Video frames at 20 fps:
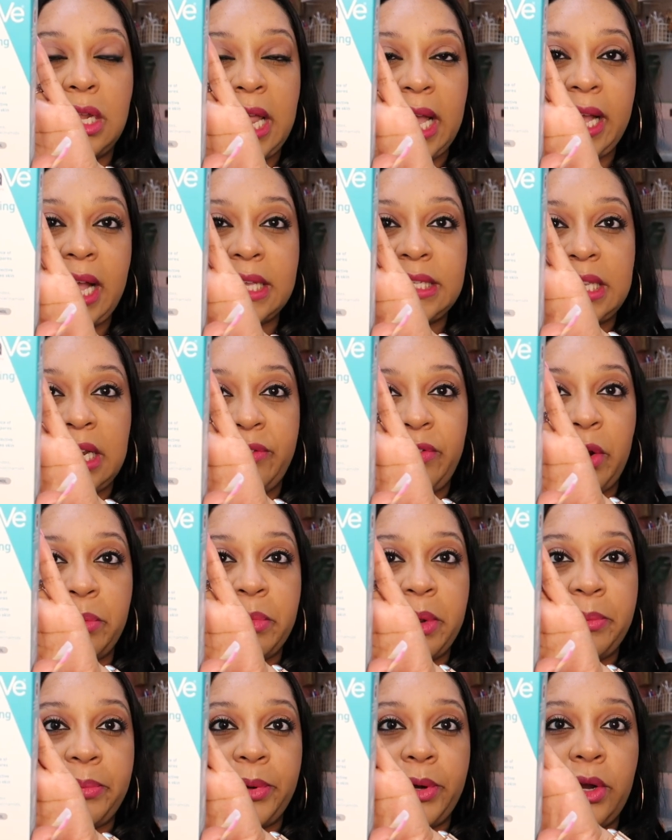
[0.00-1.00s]
like I said, if I
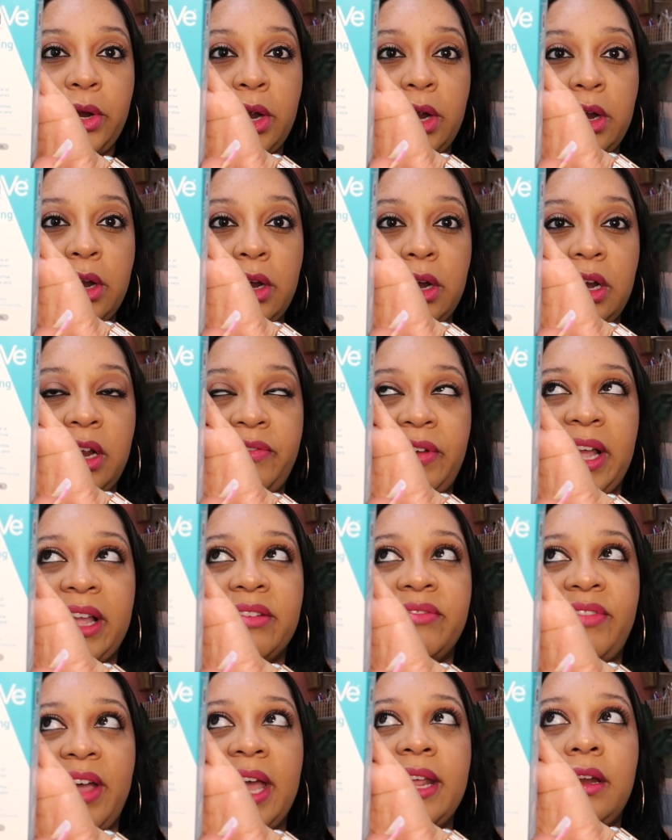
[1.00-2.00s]
remember her, if I
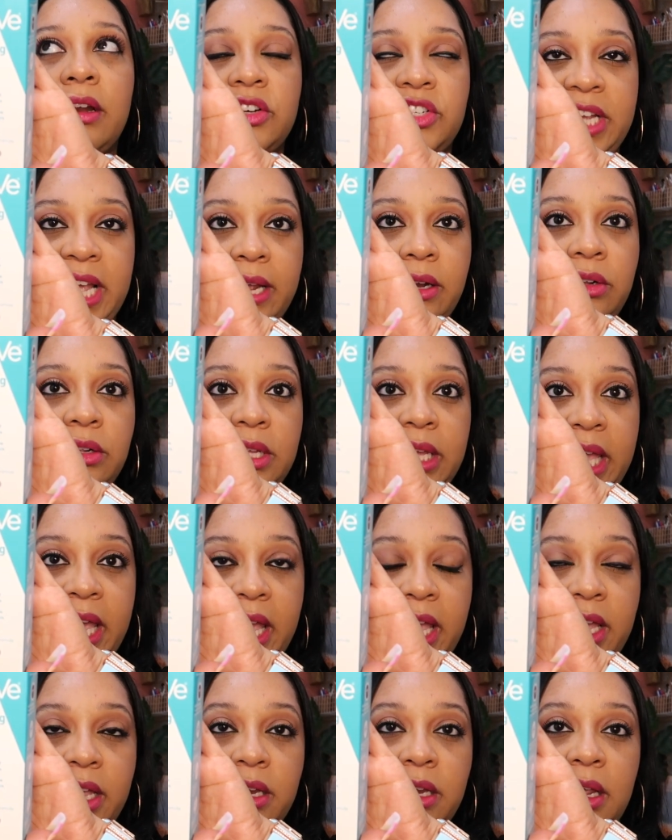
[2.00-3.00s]
can find her channel
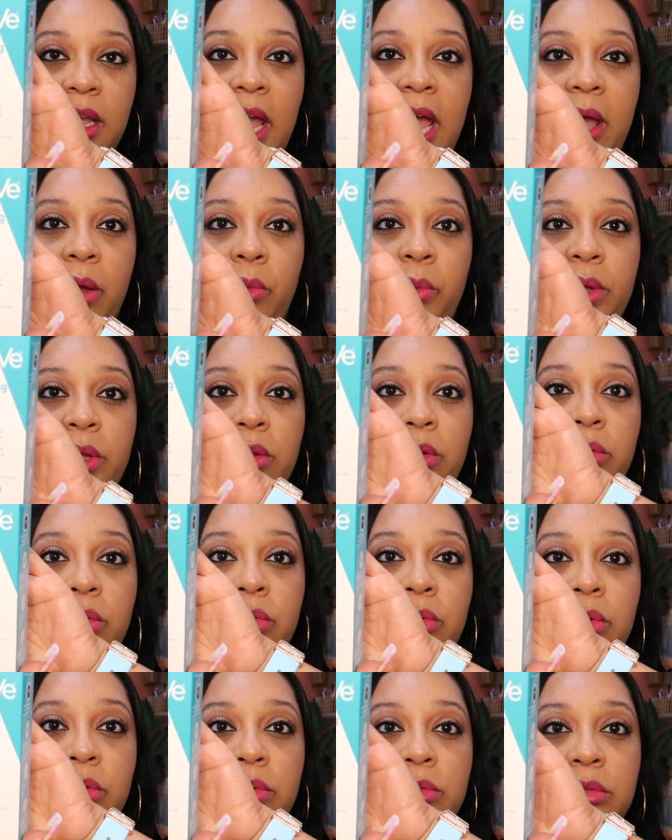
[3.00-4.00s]
again, I
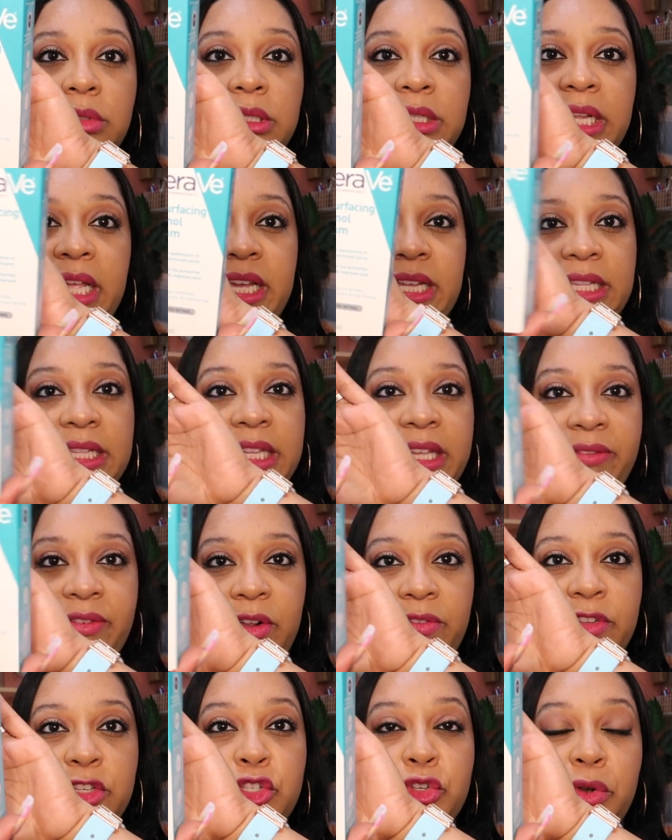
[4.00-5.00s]
will leave it
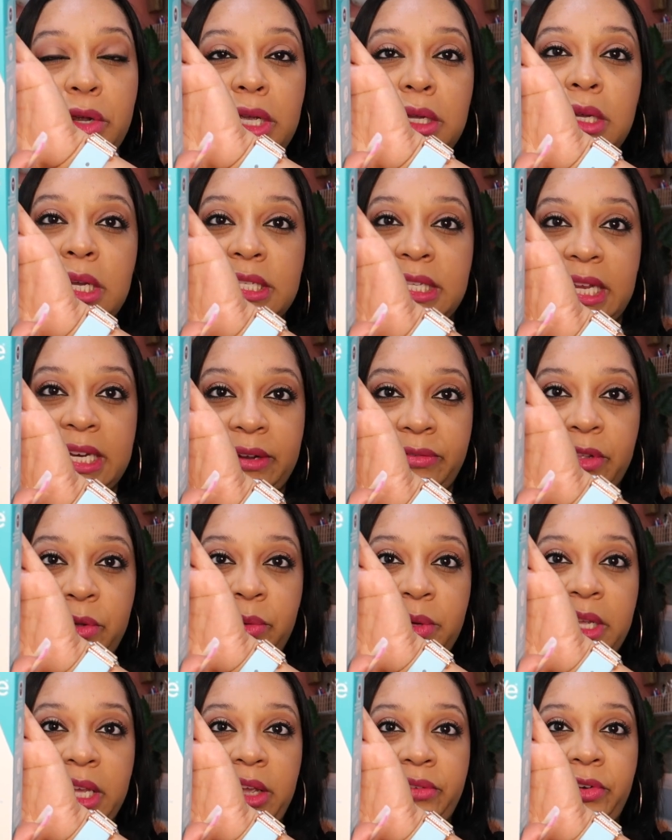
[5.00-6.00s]
on the screen because I definitely
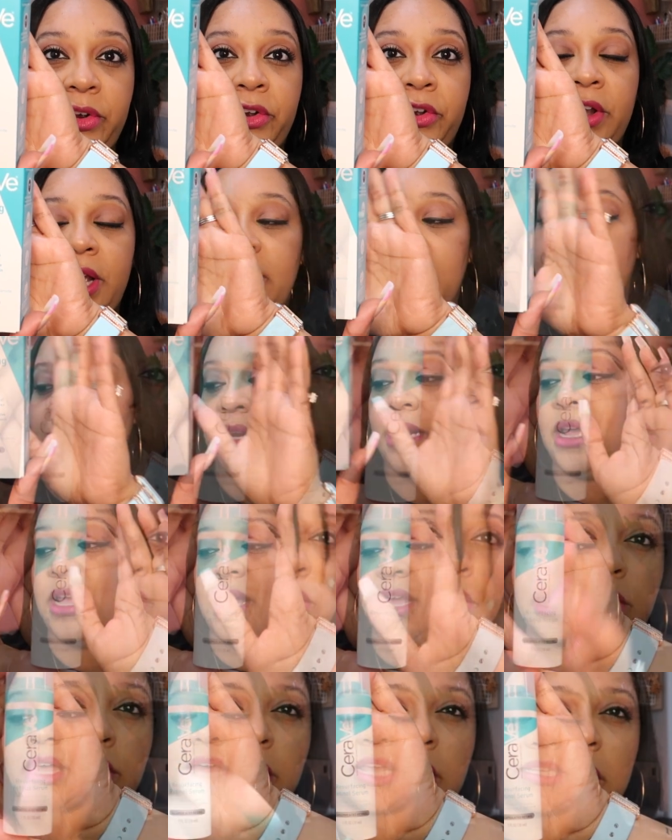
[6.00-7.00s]
want to give her credit.
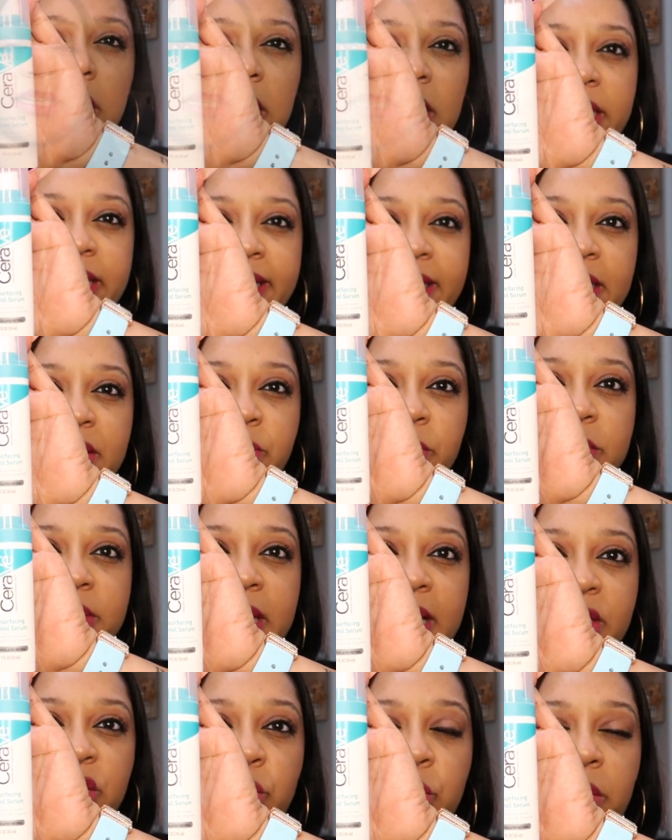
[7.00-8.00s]
And I think this was
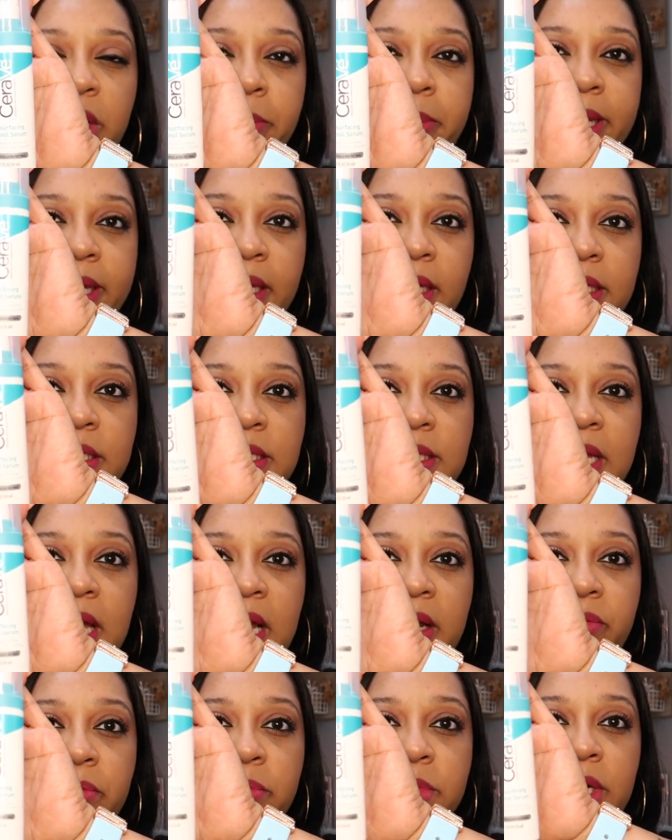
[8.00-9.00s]
like 20 bucks.
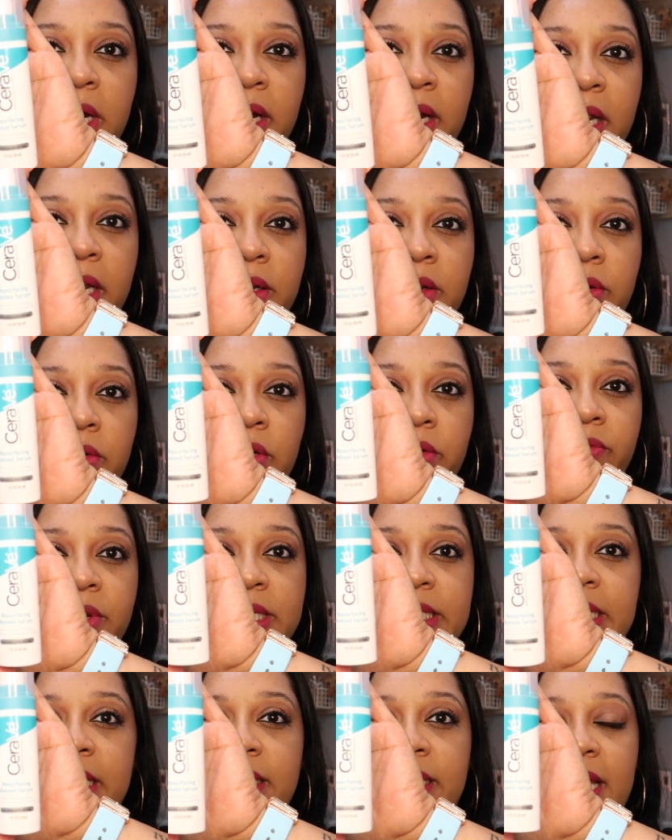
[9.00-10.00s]
Got it from Target. Don't know if I
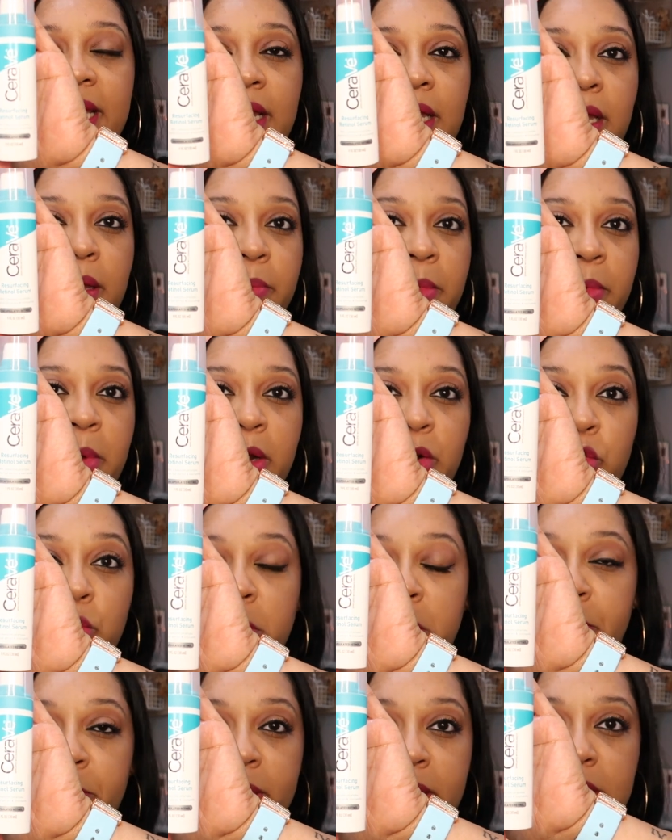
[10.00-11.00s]
said that. I don't know where
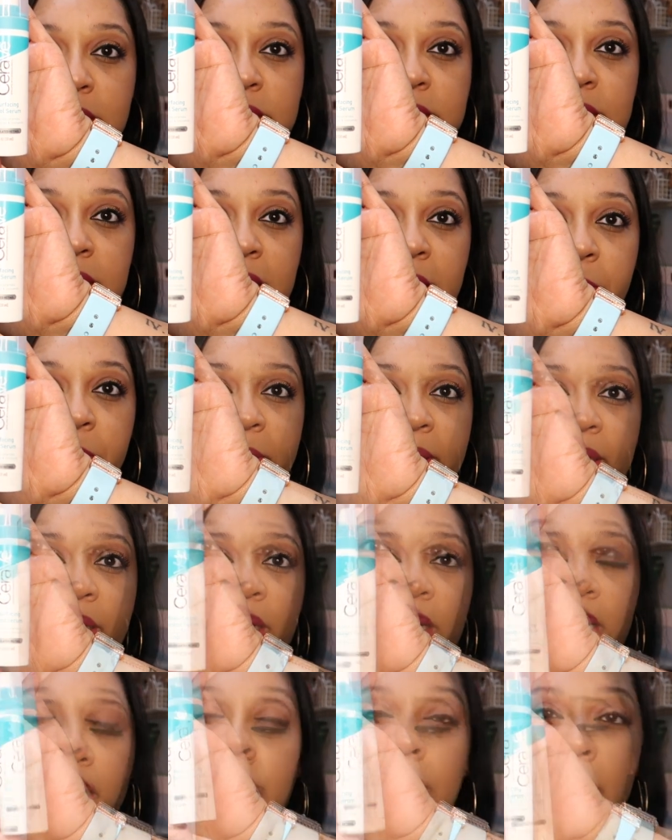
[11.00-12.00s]
my brain is today,
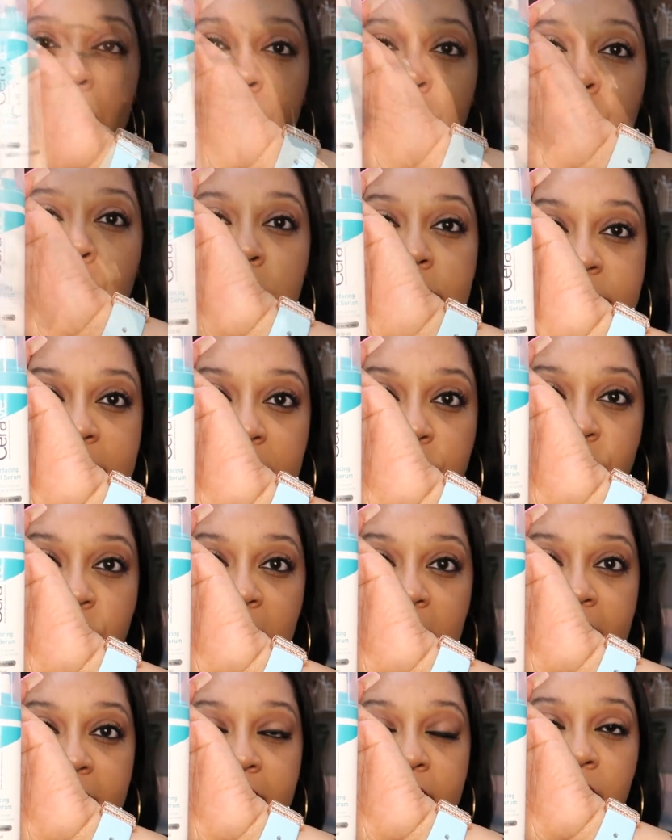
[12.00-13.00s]
but yeah. Once I
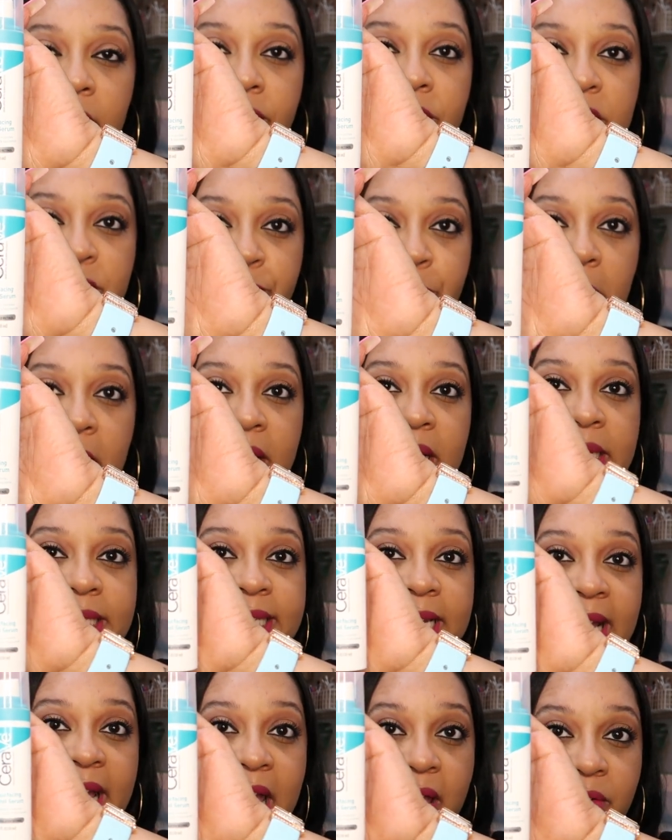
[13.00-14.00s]
try these products
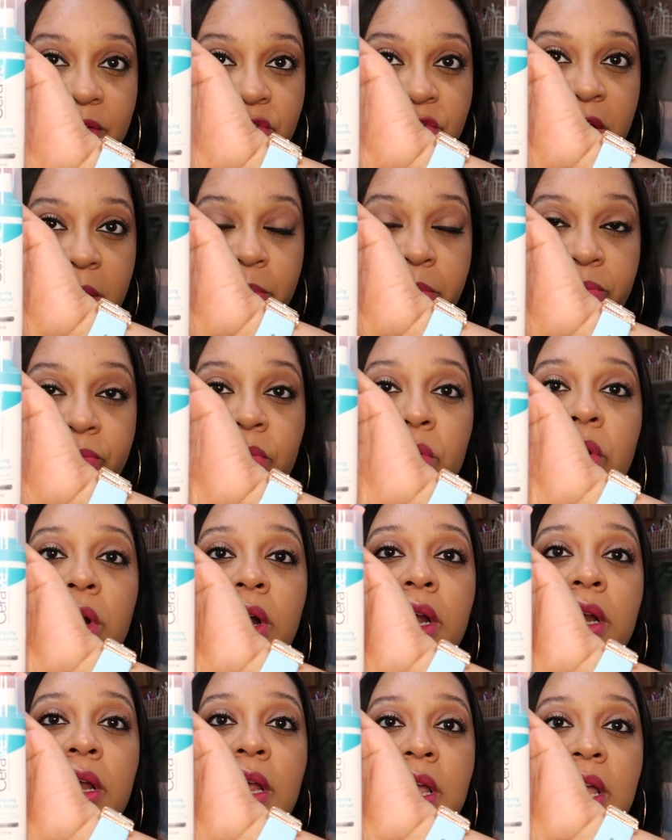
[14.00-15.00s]
that I haven't tried
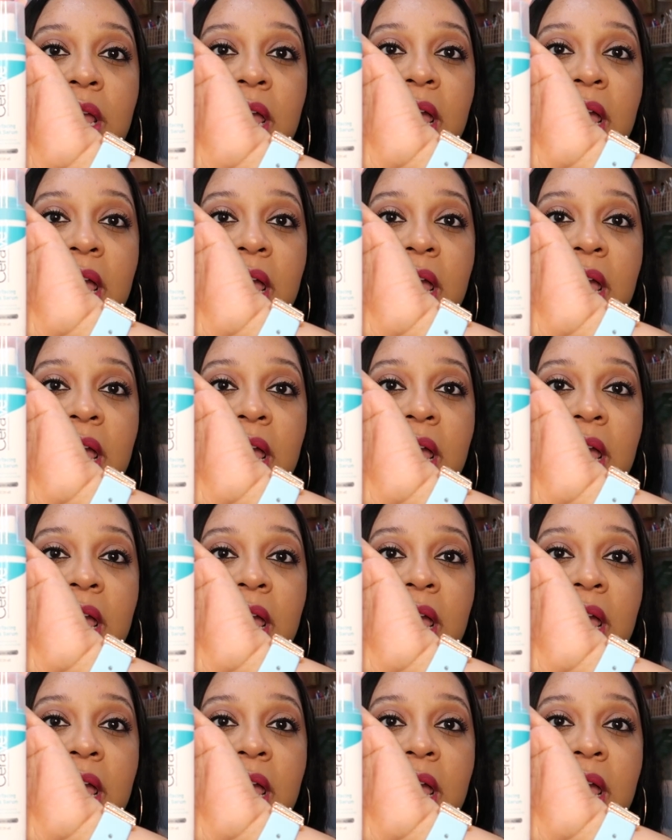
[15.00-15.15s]
before